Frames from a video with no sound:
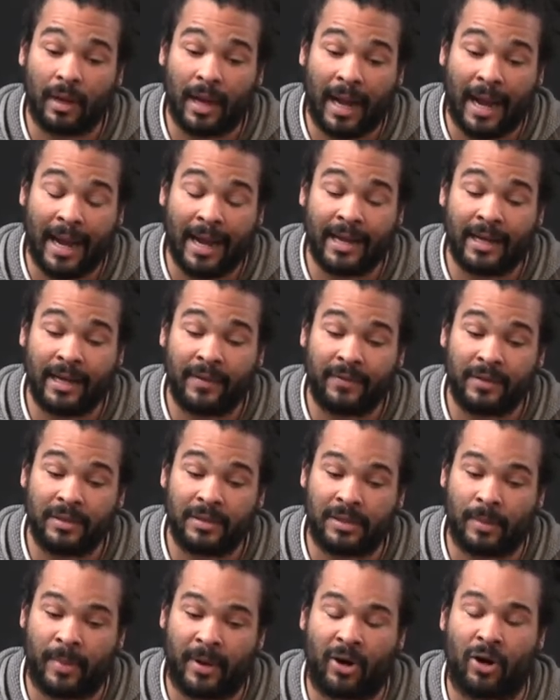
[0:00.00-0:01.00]
I lived in the
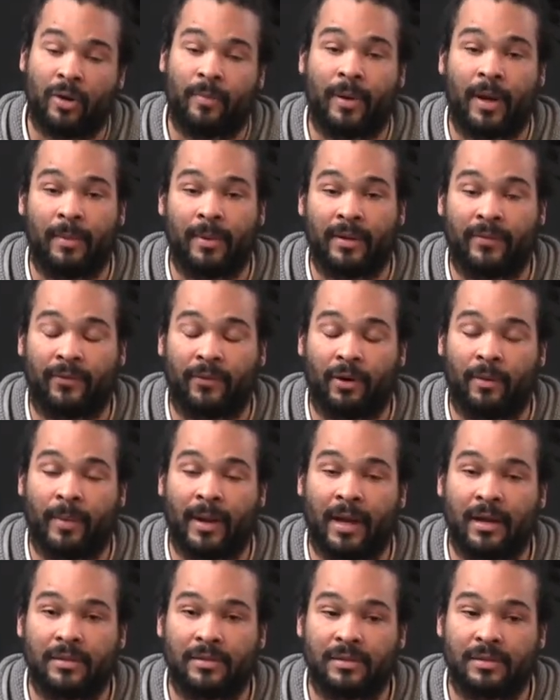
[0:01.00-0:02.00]
Dominican Republic for
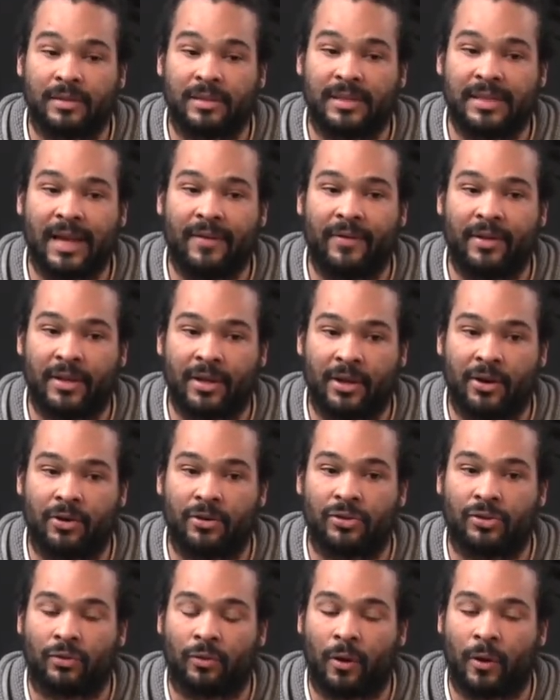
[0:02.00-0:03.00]
about 7
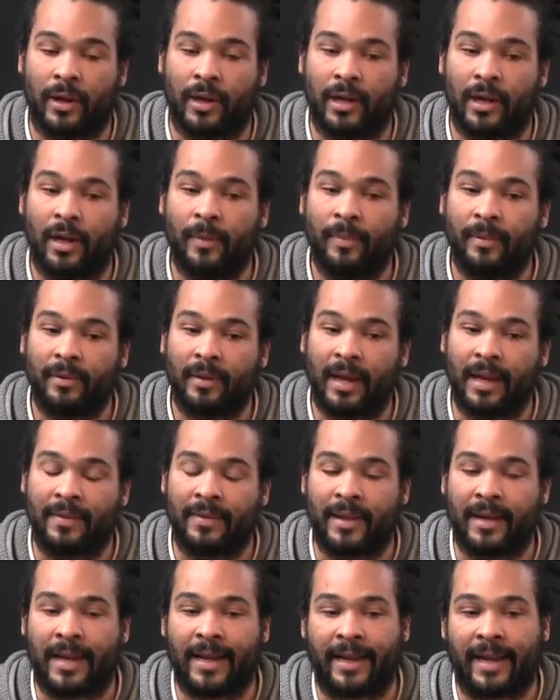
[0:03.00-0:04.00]
years growing up,
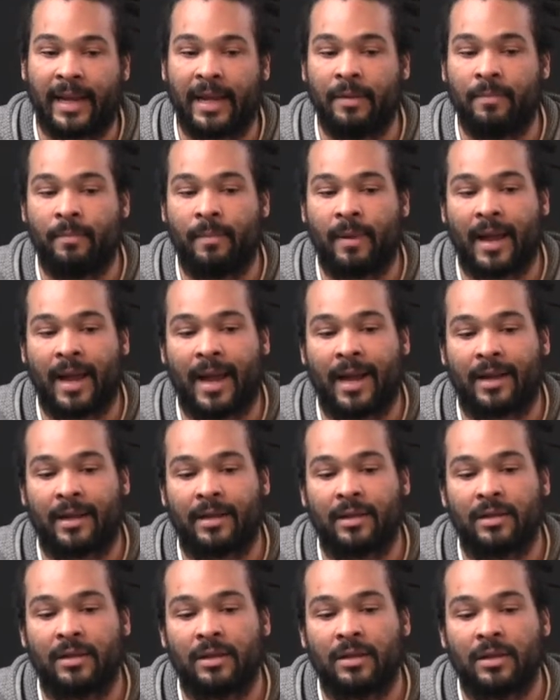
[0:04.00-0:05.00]
and then I came
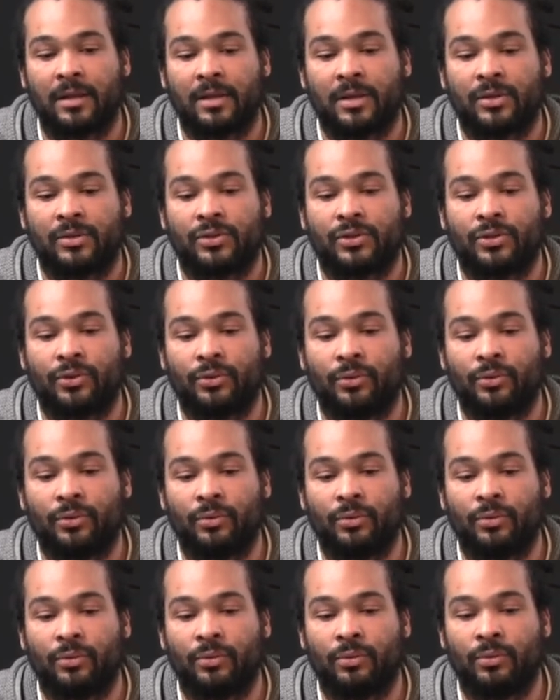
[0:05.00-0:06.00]
back
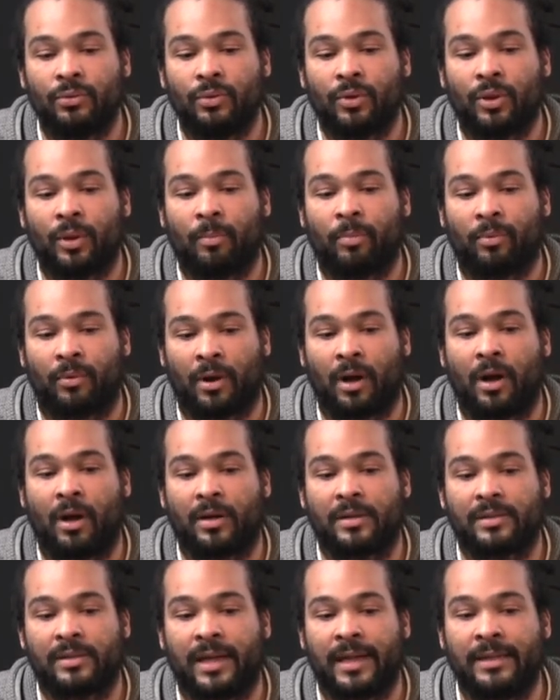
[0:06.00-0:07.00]
to the
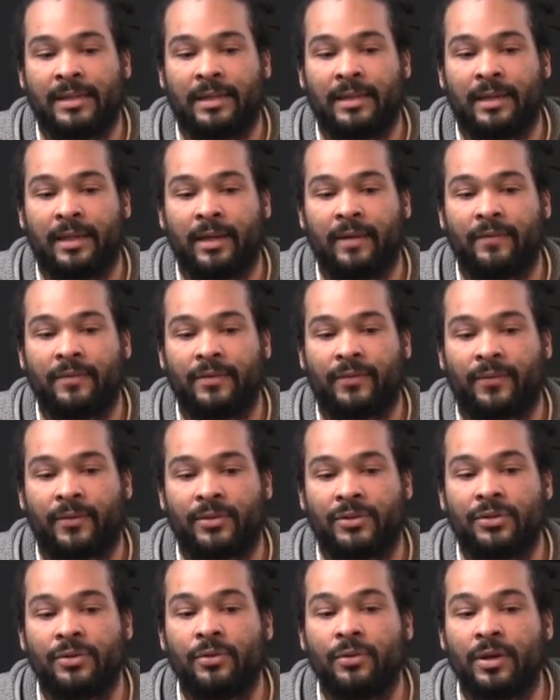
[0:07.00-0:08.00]
Bronx. I lived for
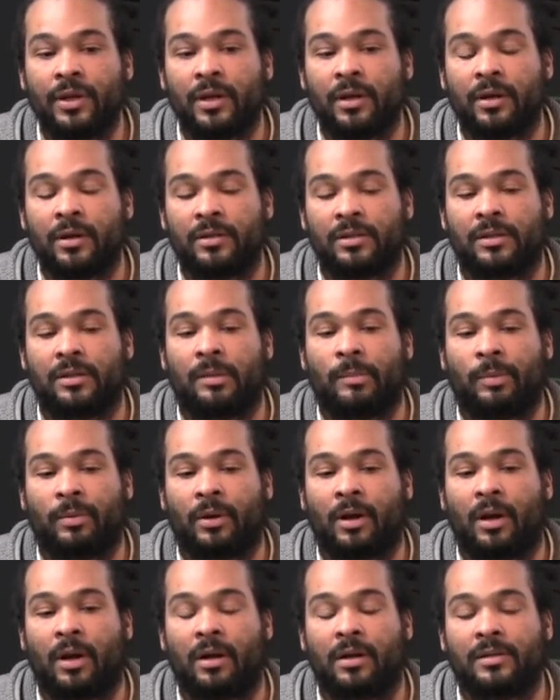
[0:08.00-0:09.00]
2 years in the
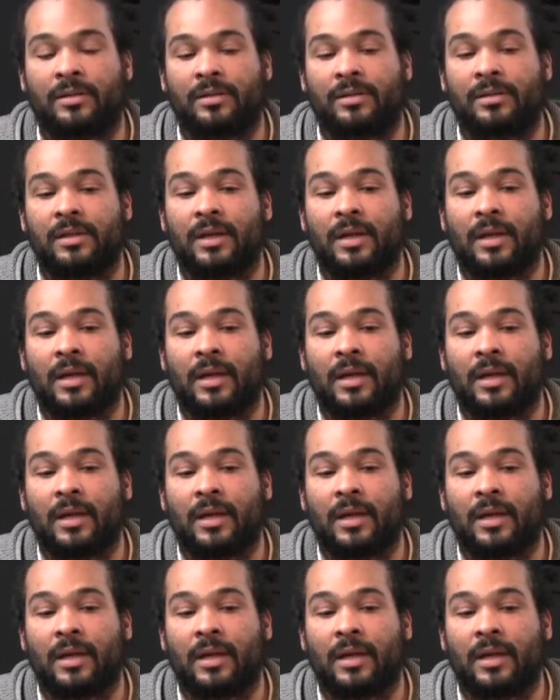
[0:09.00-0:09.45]
Bronx,